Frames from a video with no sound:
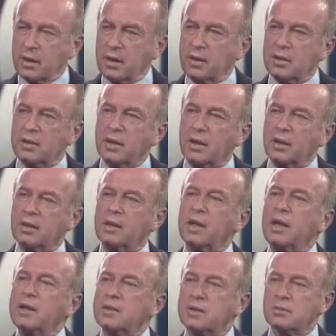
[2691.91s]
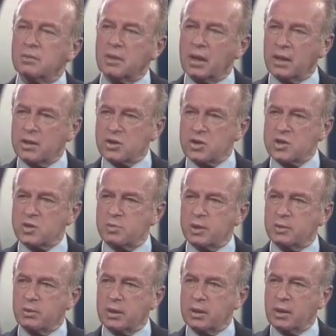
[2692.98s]
the most dramatic
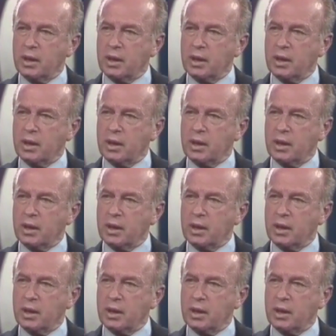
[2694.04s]
event